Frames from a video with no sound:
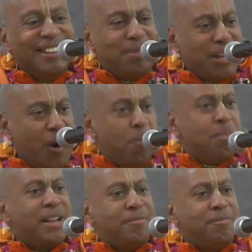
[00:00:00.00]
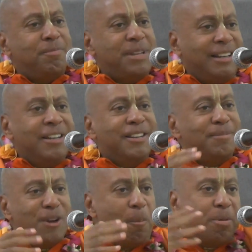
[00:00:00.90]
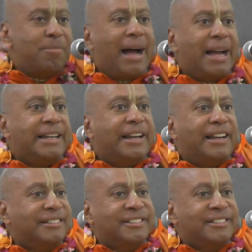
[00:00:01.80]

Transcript: Be open. Be open-minded.